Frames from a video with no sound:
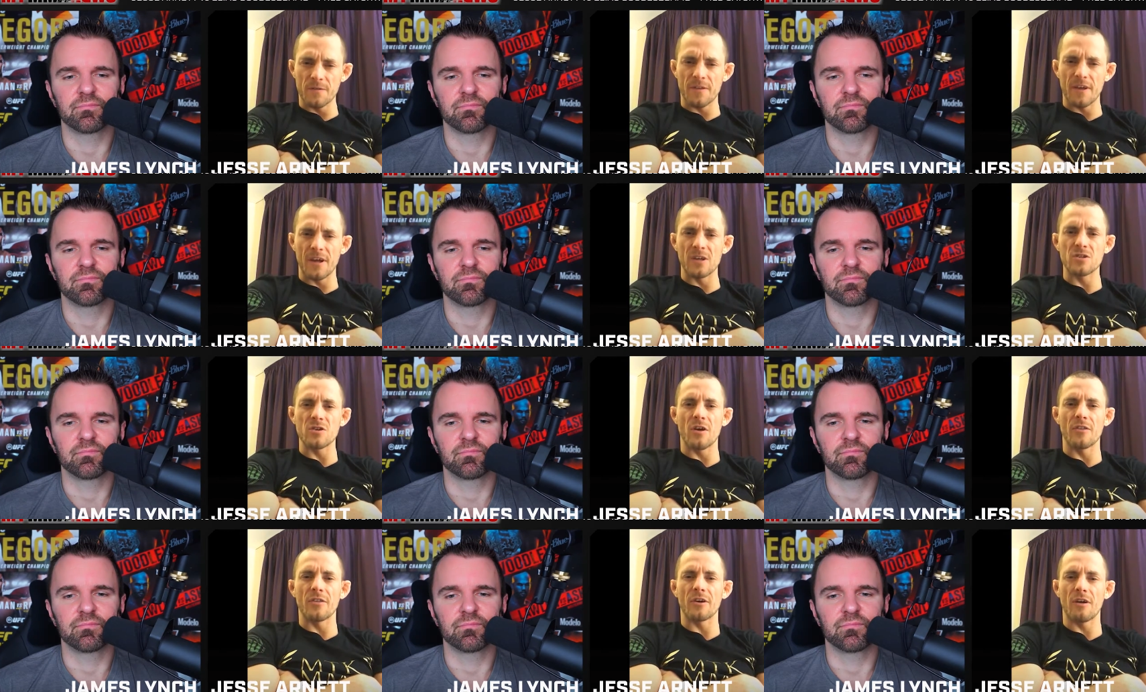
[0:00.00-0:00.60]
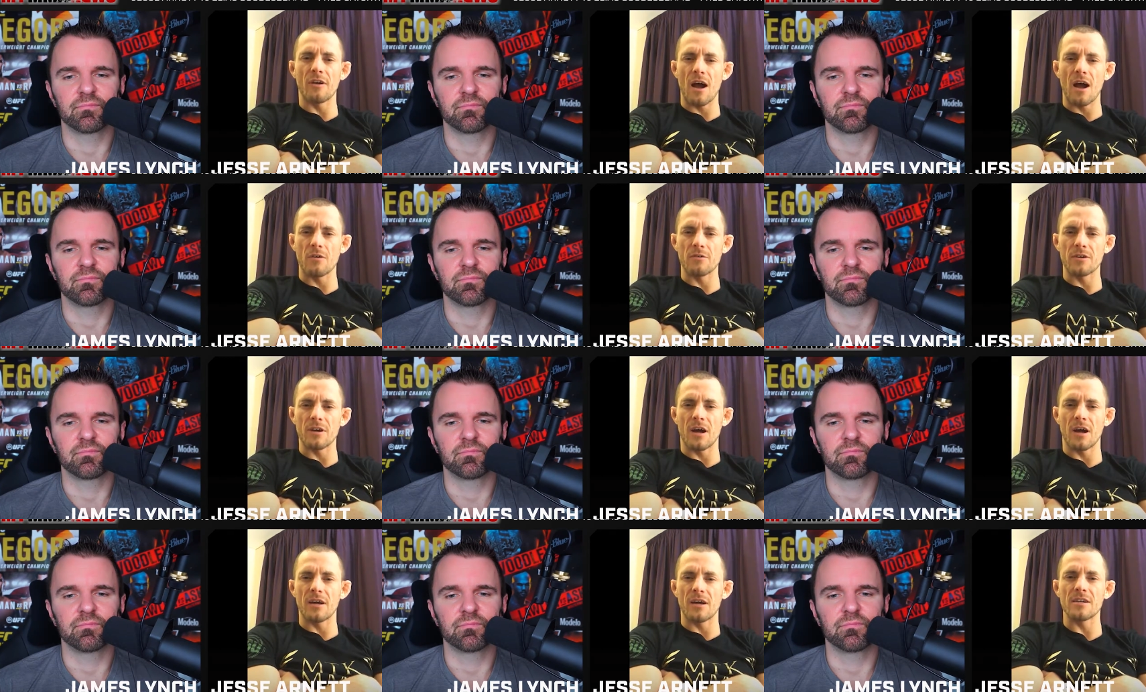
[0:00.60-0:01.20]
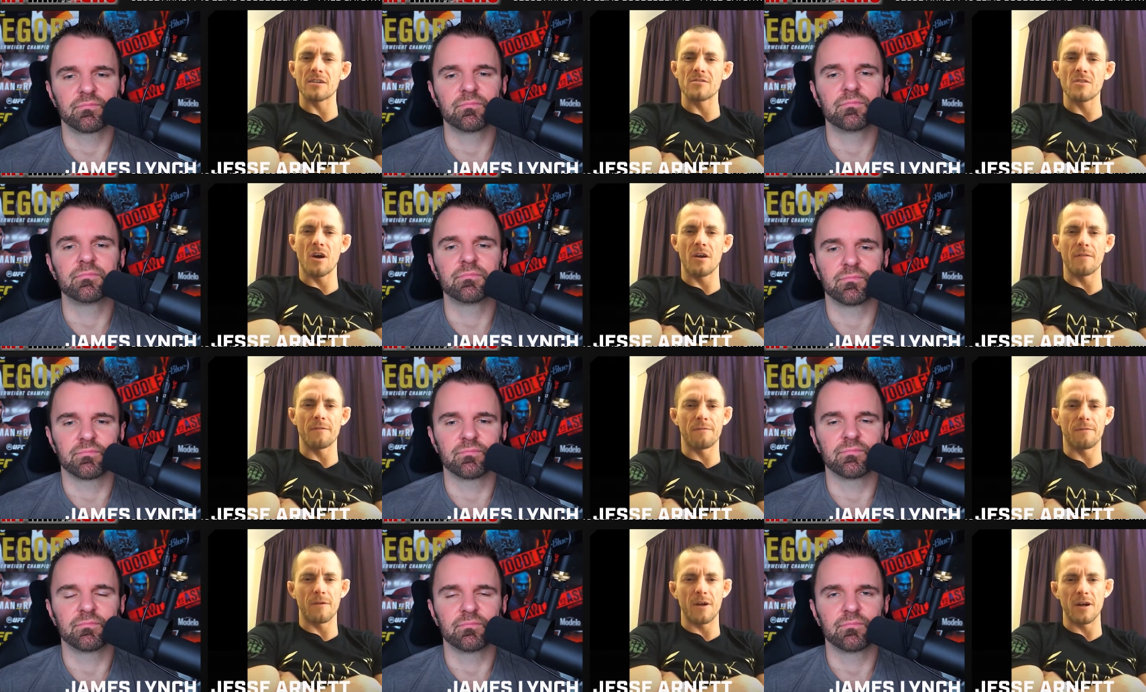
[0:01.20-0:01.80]
Speaker 1: for things on the ground. Uh, he's not
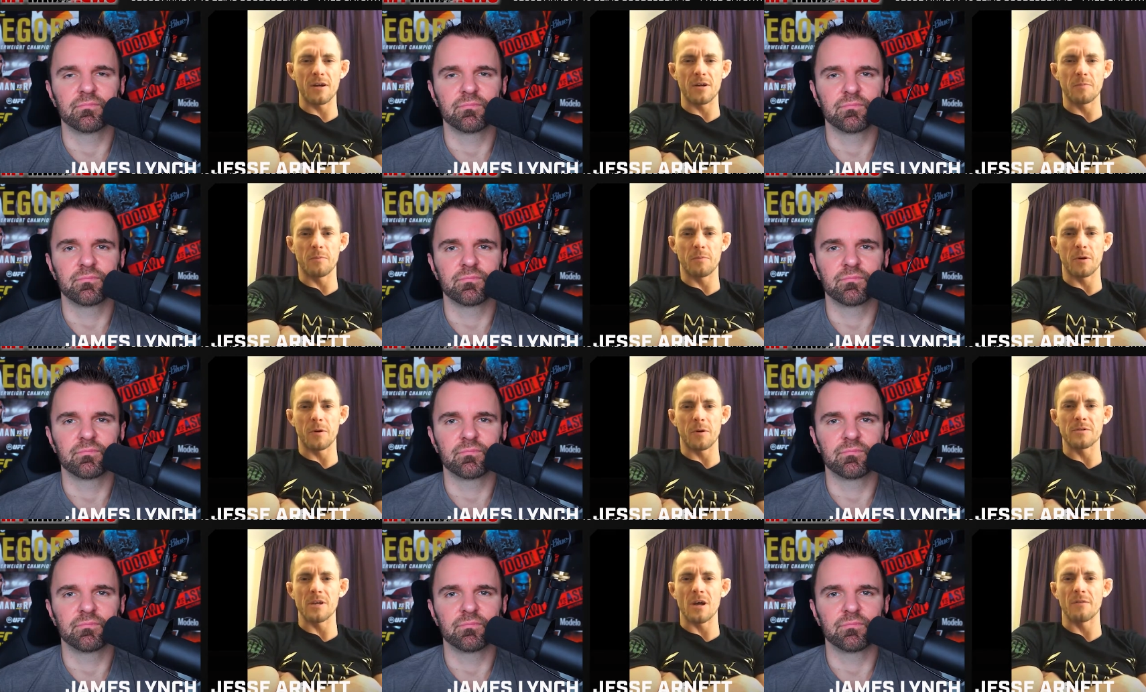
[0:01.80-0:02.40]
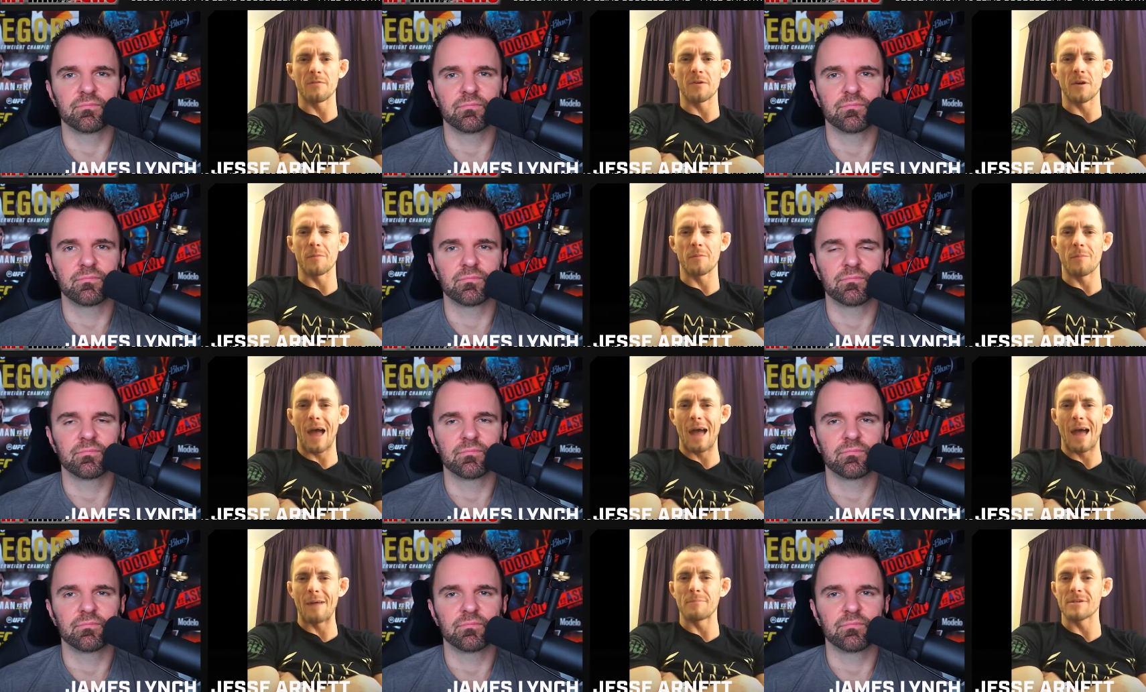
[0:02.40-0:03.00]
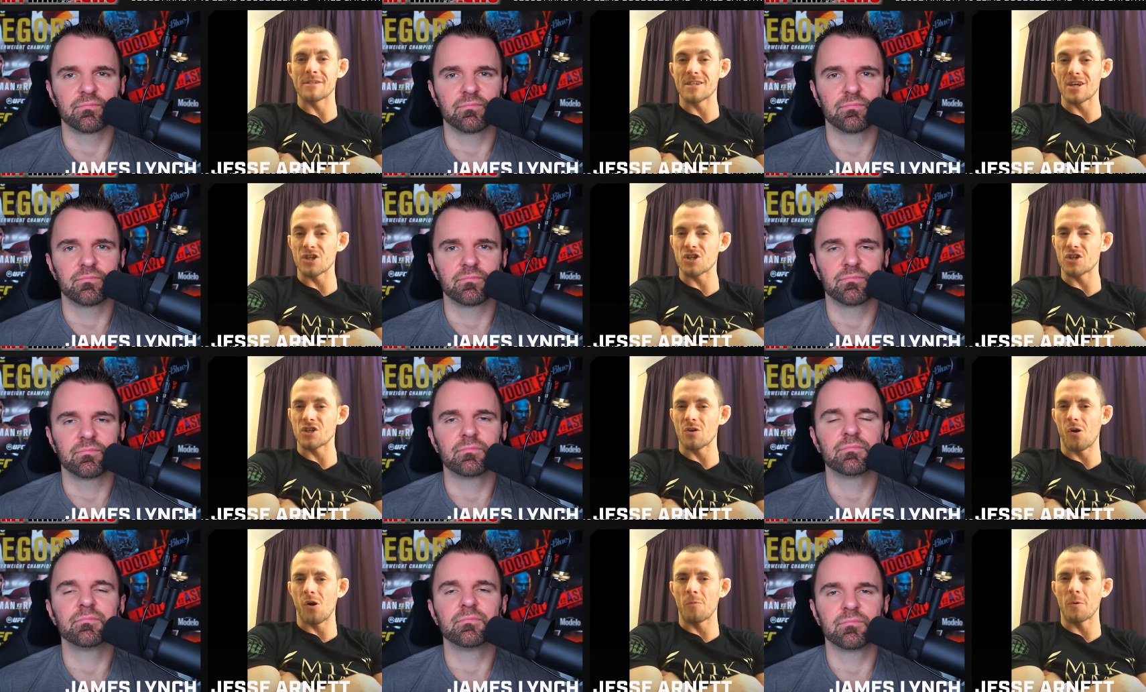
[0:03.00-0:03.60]
afraid to put himself in a bad
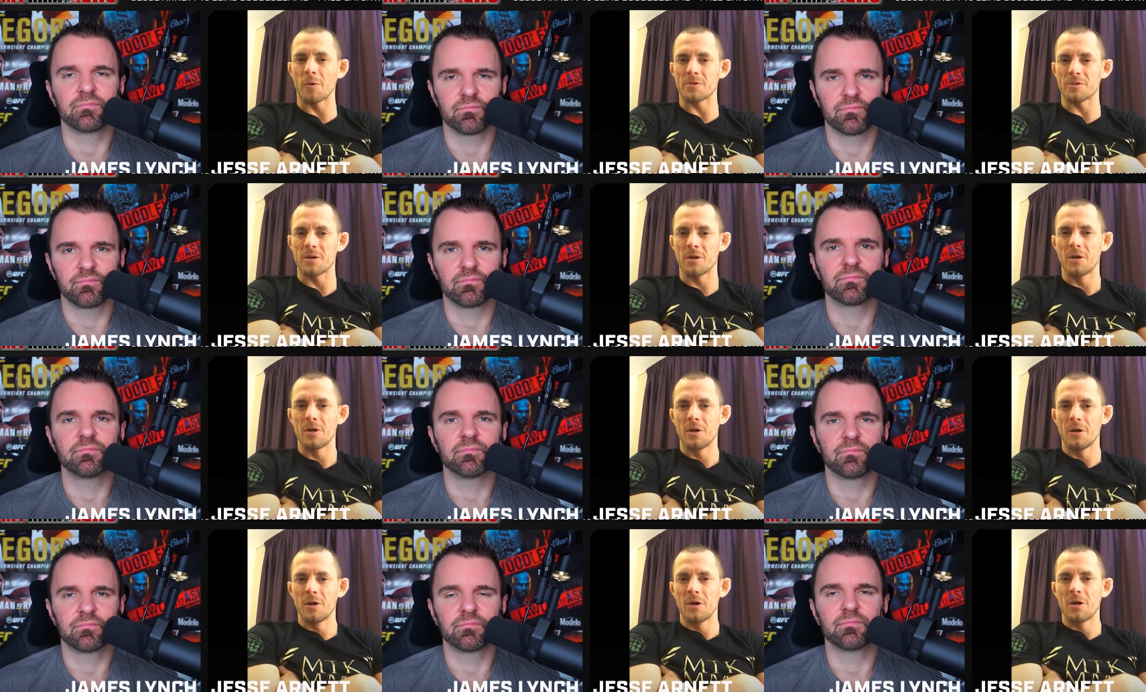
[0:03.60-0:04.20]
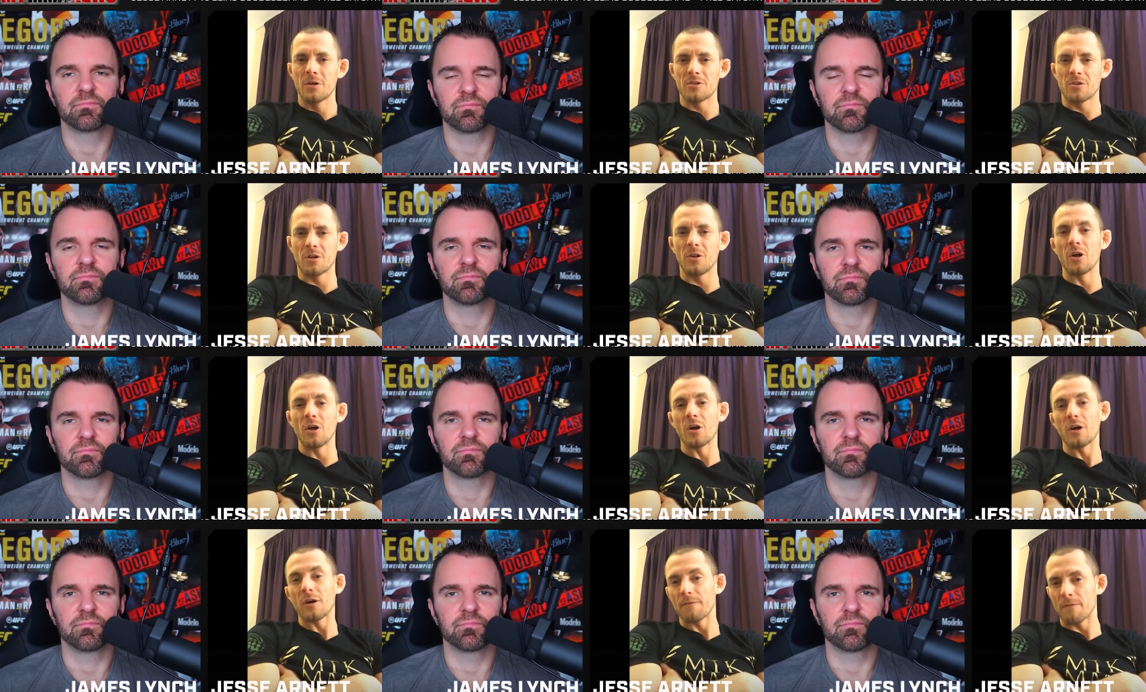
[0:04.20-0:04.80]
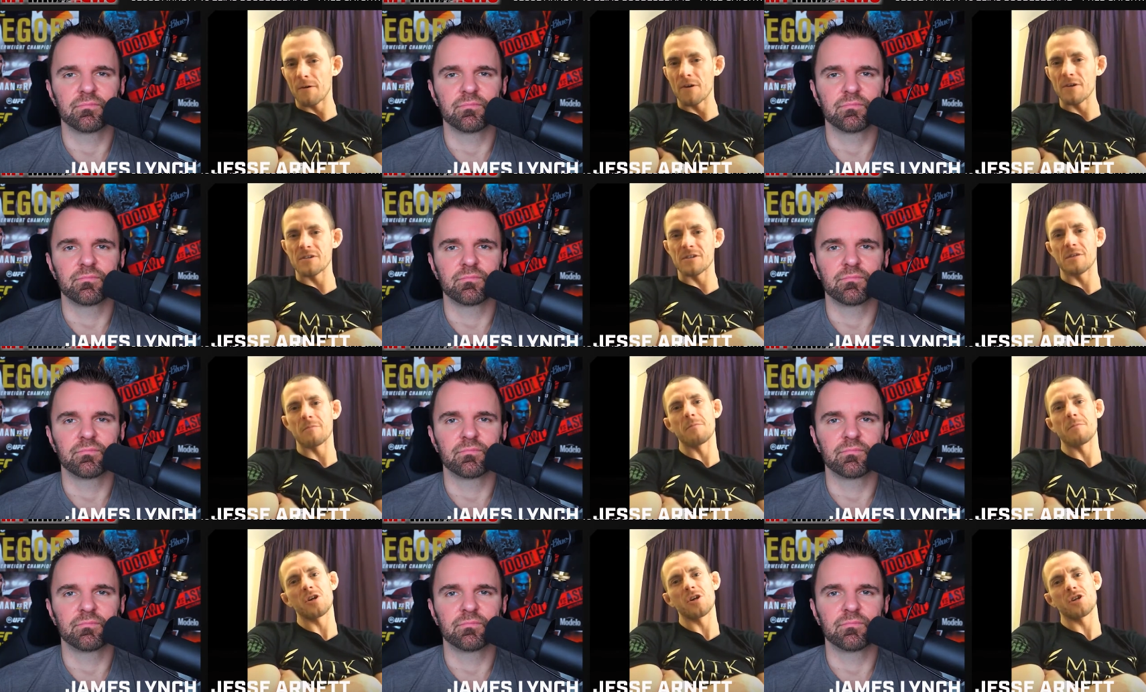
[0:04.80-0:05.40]
position almost to look for a
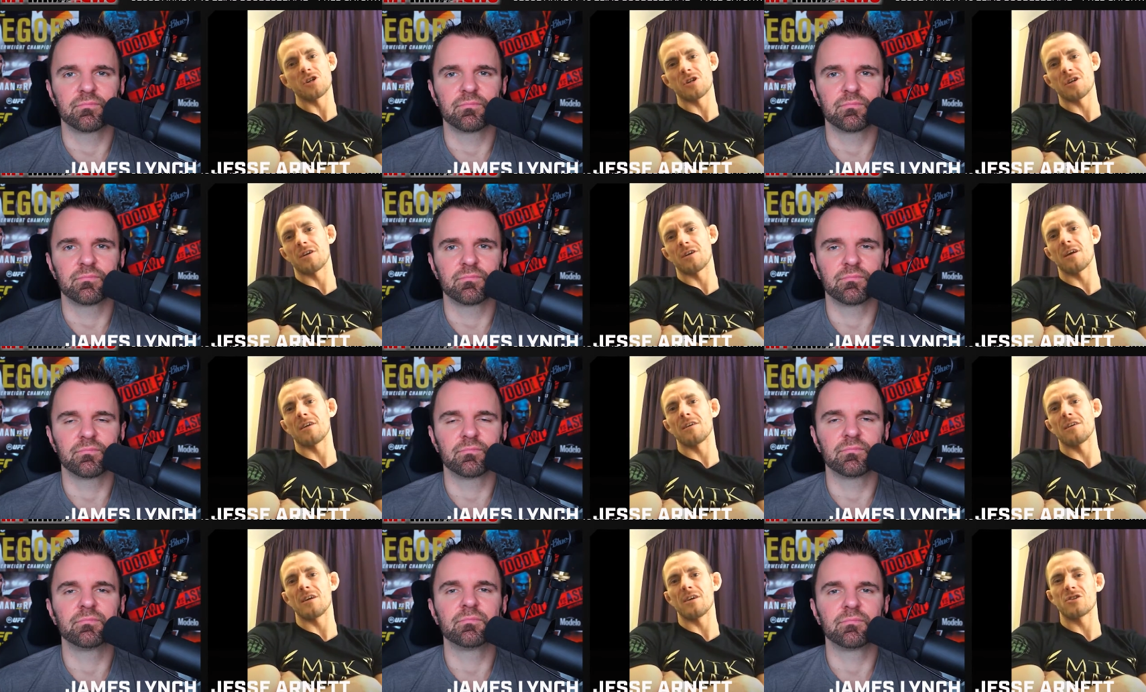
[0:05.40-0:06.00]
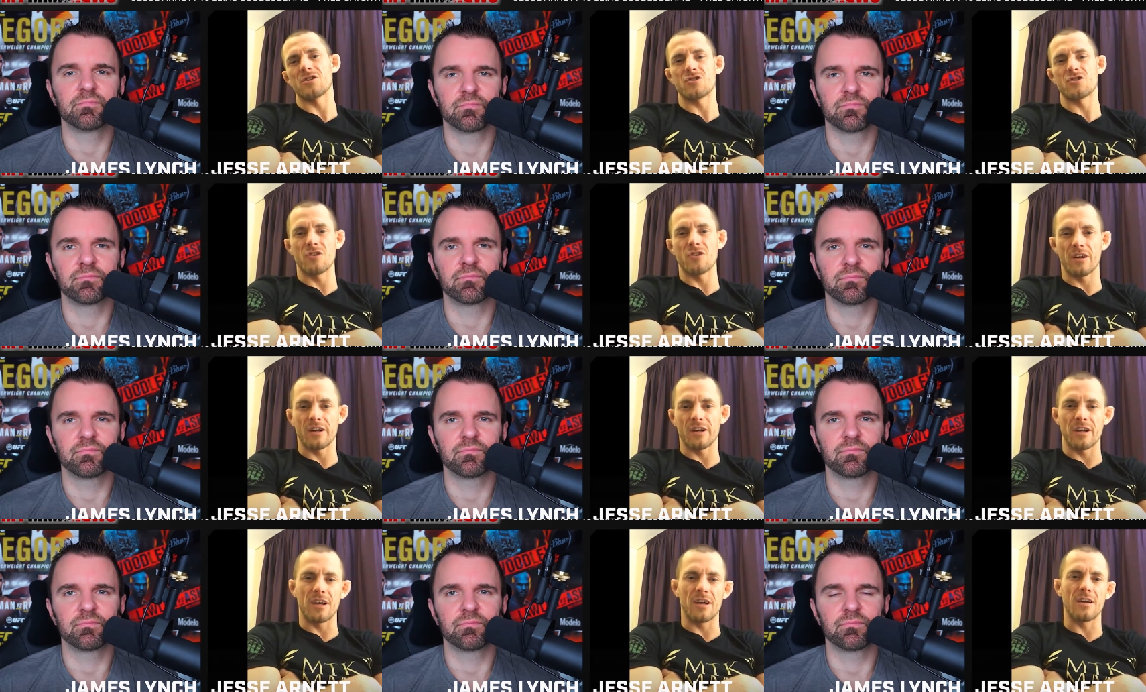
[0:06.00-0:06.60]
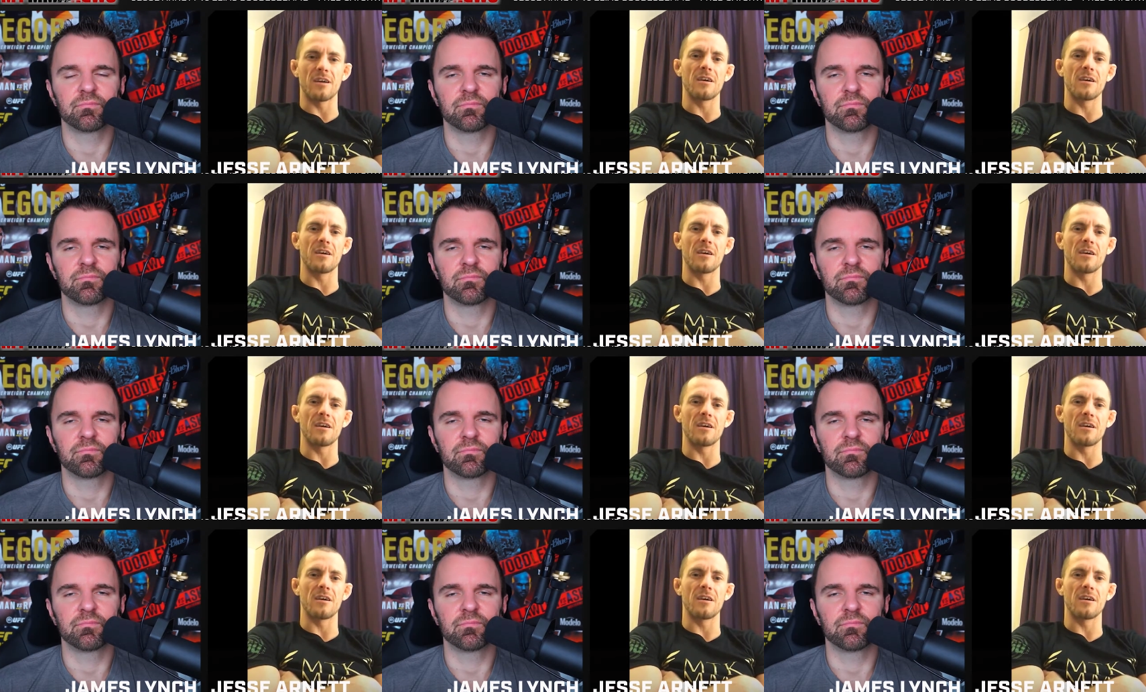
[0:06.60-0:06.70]
submission, and he's tricky.